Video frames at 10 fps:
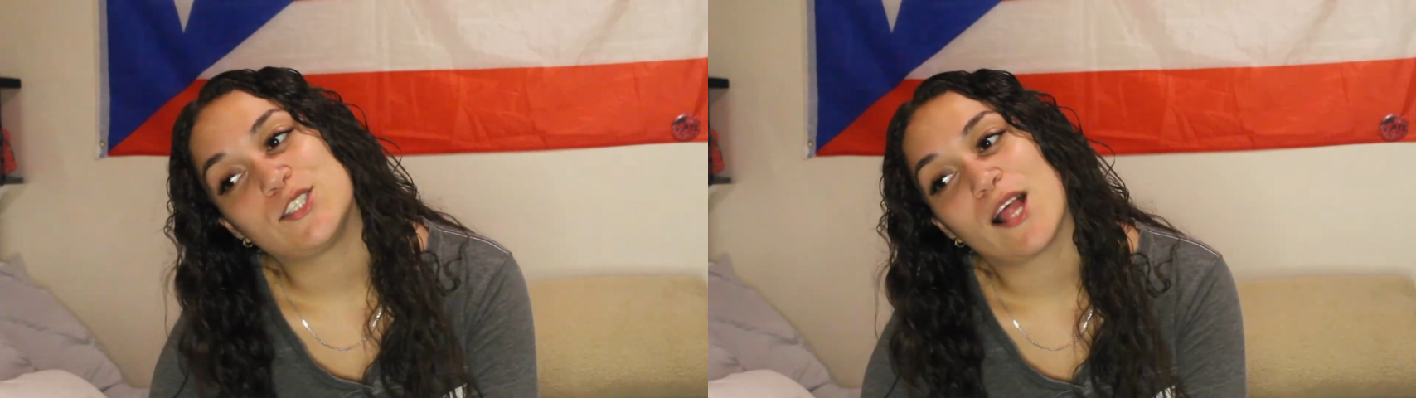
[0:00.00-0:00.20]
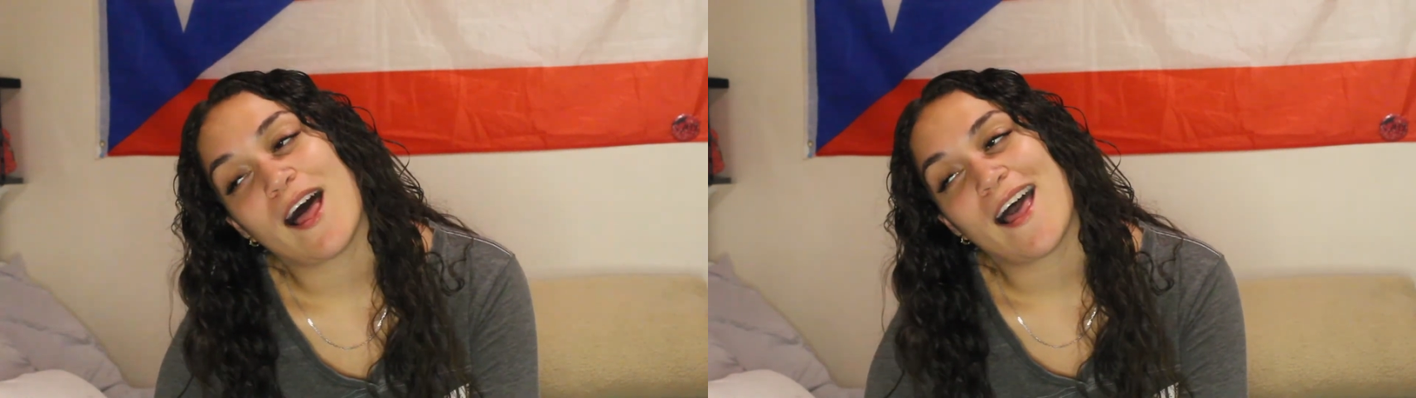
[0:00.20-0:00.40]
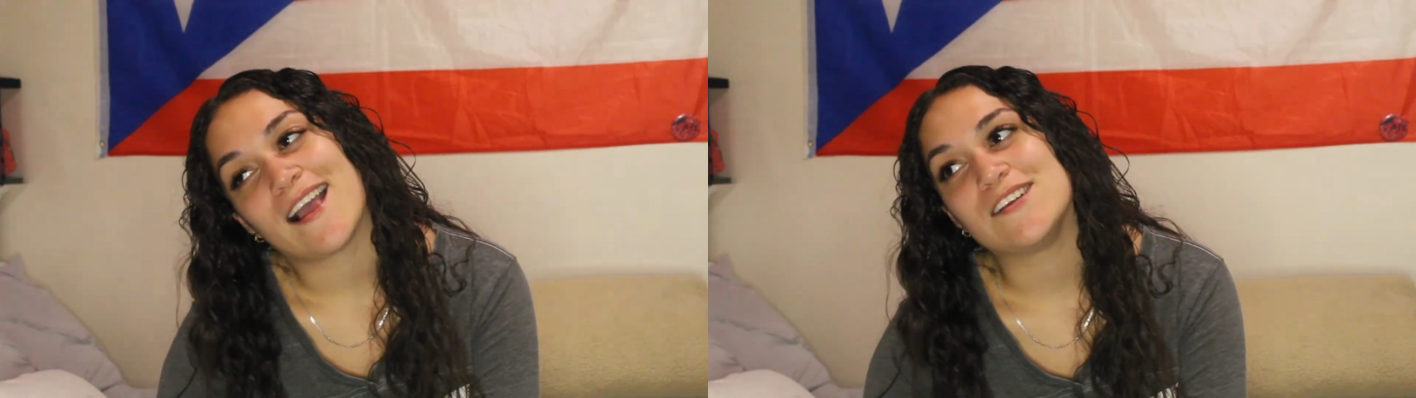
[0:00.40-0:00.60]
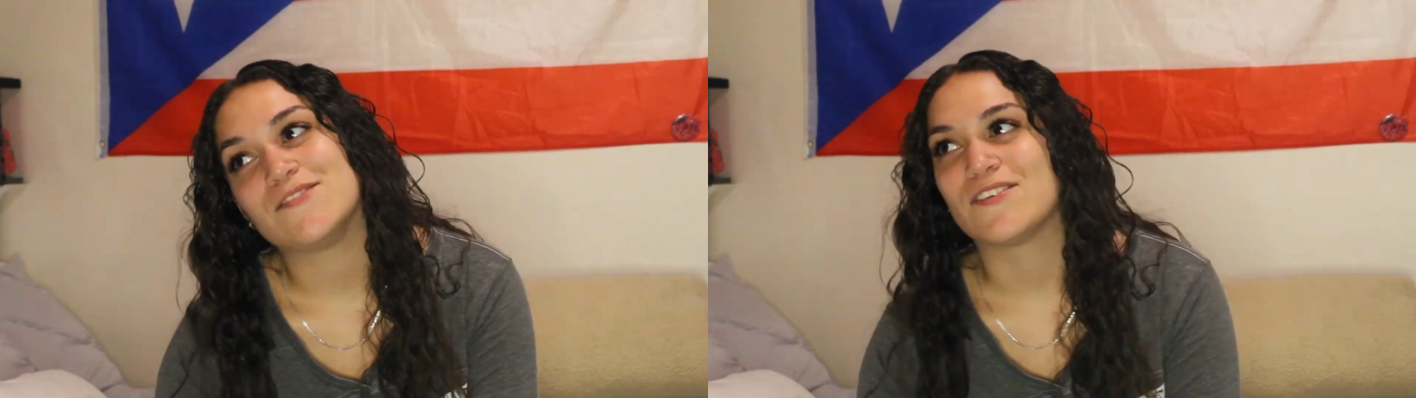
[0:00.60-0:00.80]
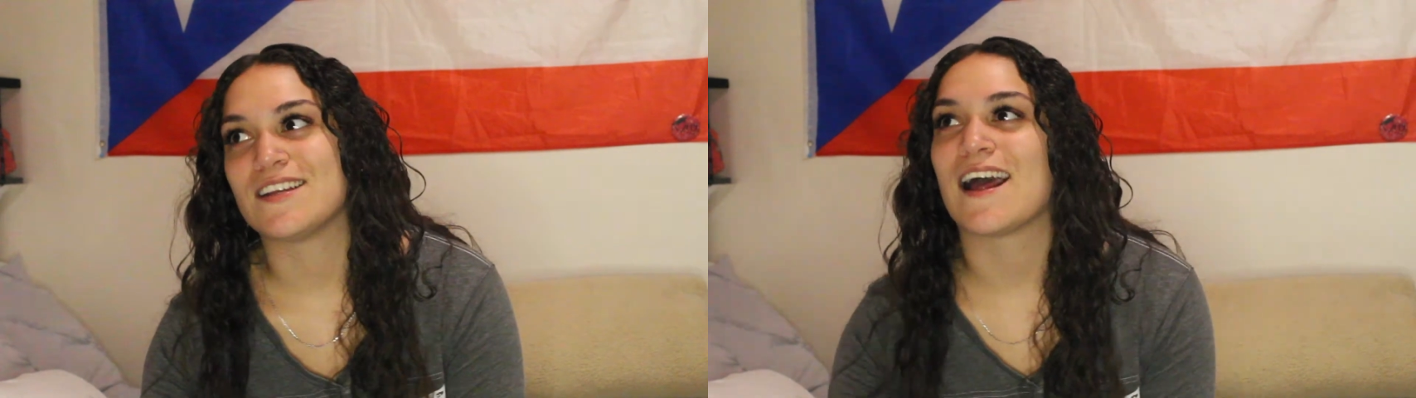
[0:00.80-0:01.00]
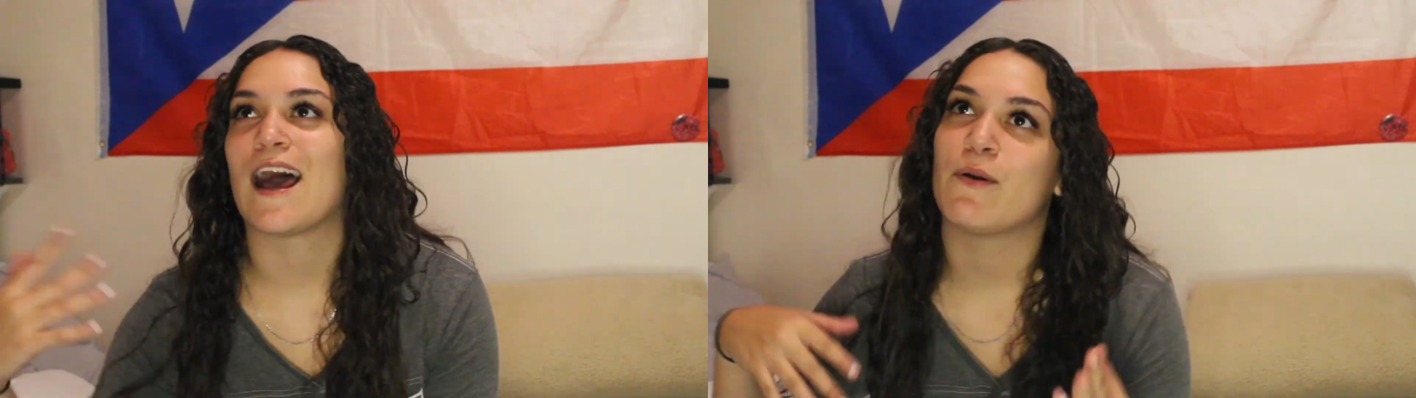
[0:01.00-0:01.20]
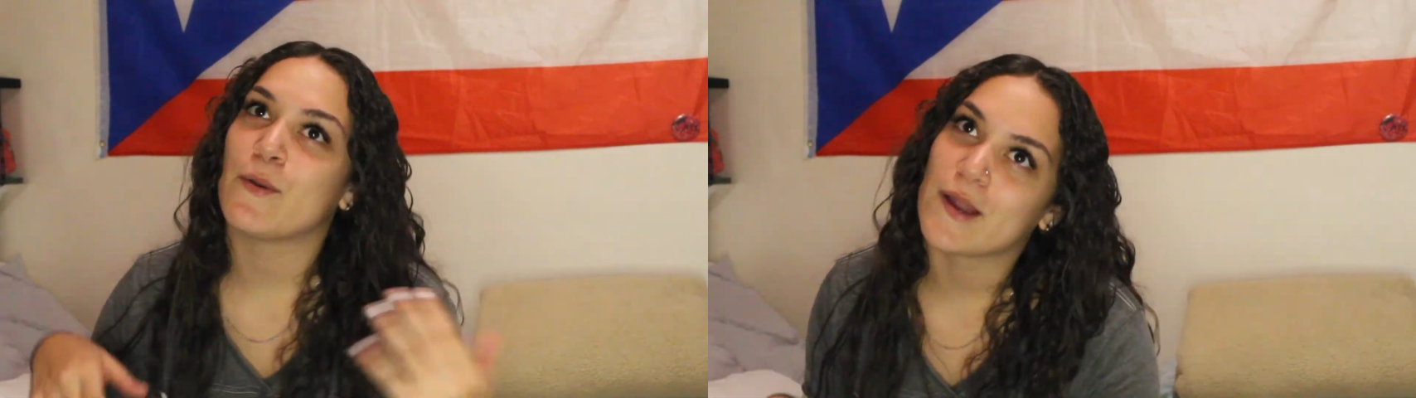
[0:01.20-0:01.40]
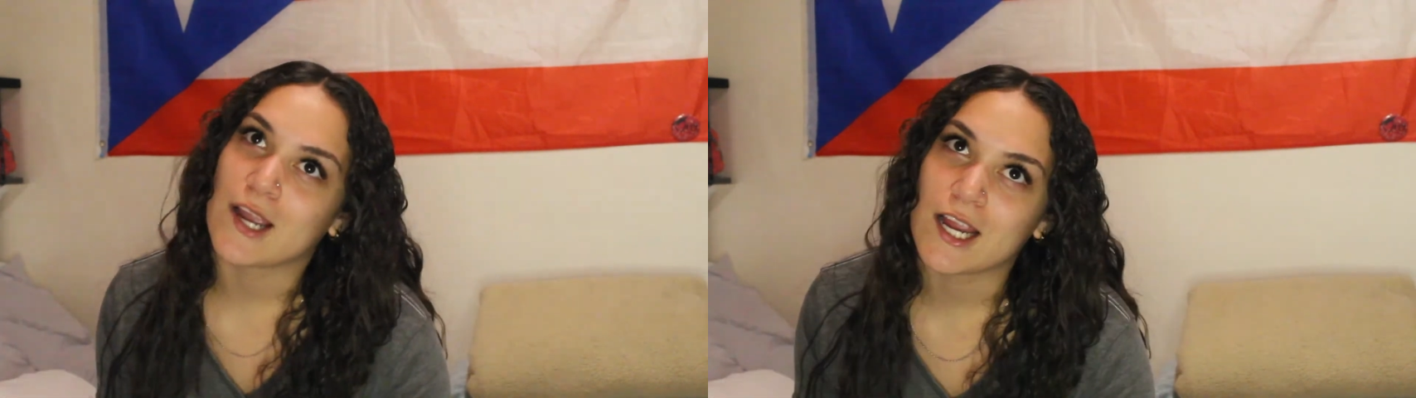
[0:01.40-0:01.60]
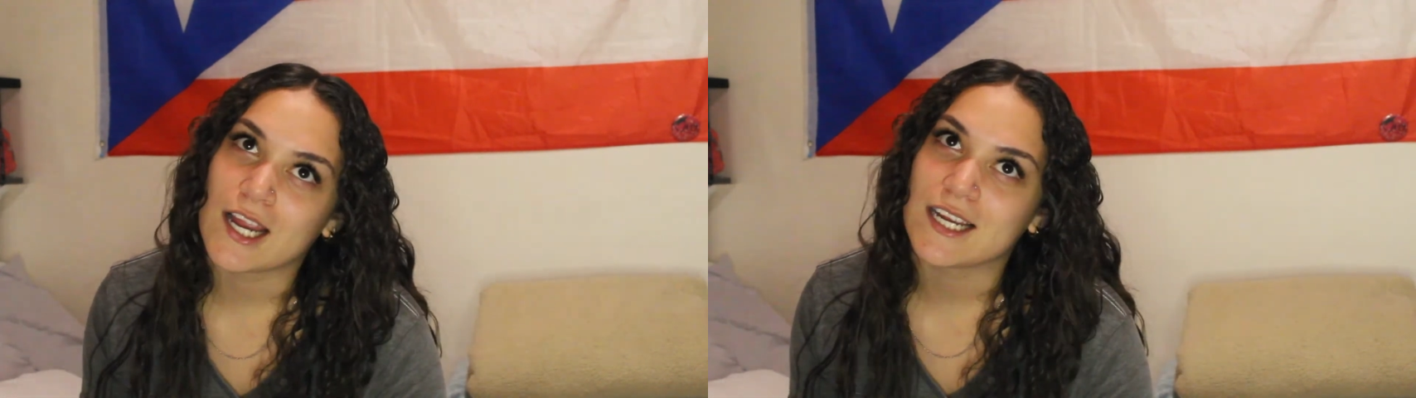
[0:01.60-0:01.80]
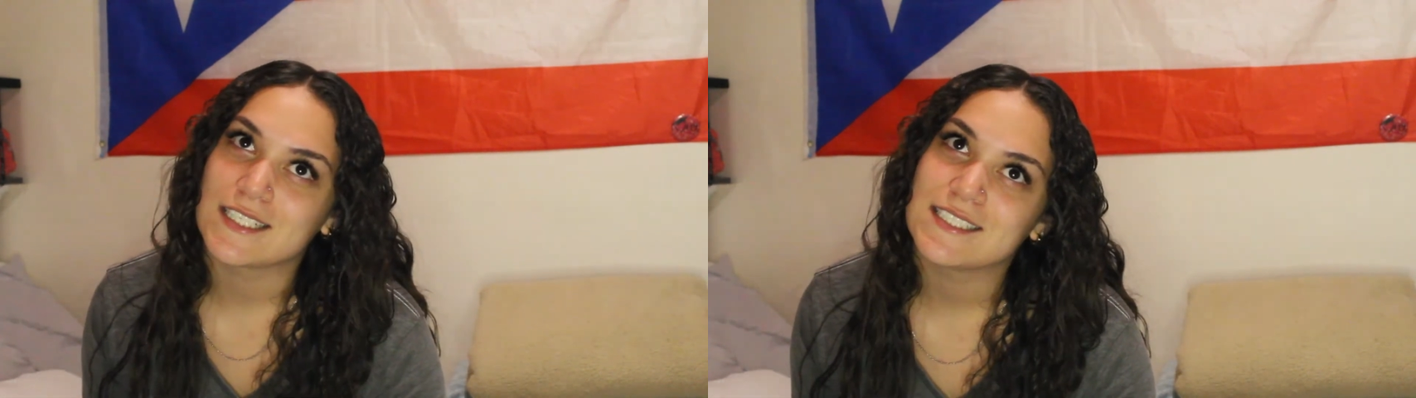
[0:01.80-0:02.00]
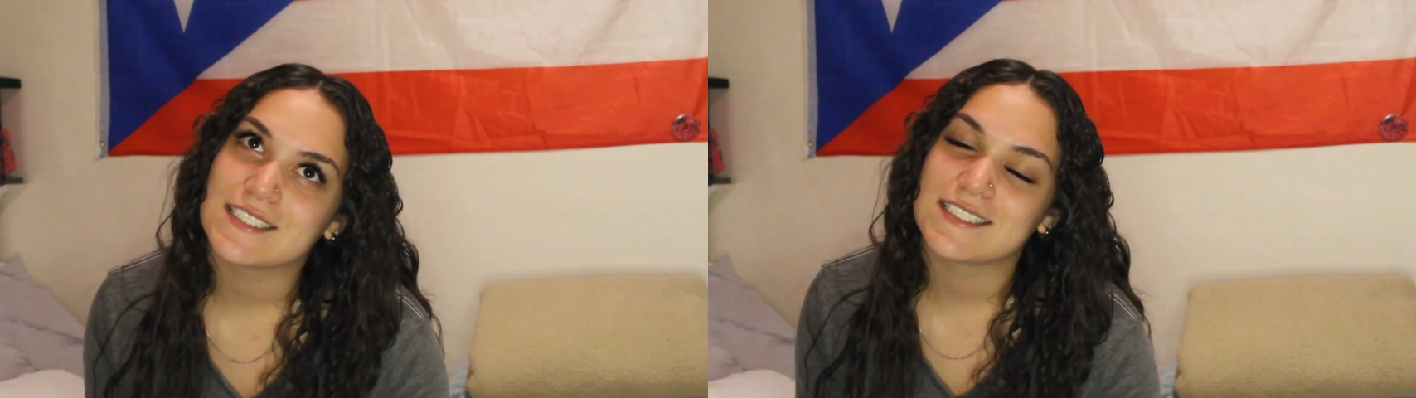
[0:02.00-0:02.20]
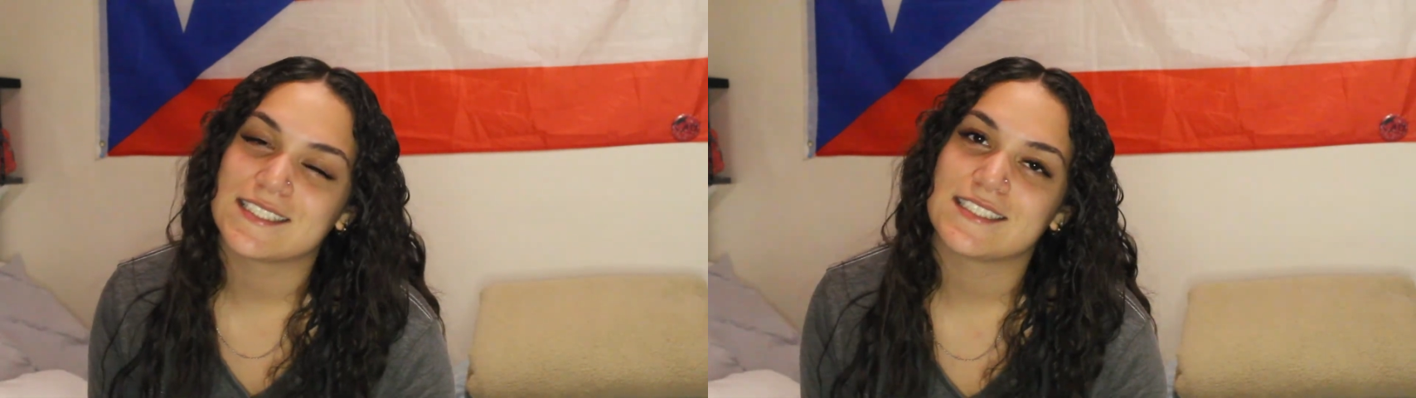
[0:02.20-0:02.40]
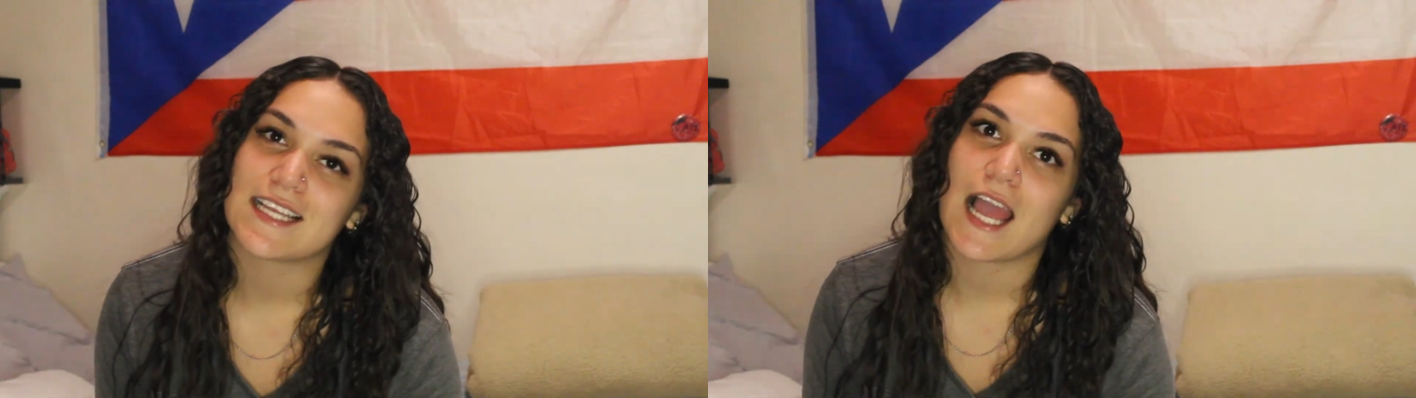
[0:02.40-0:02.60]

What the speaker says: life and how it works.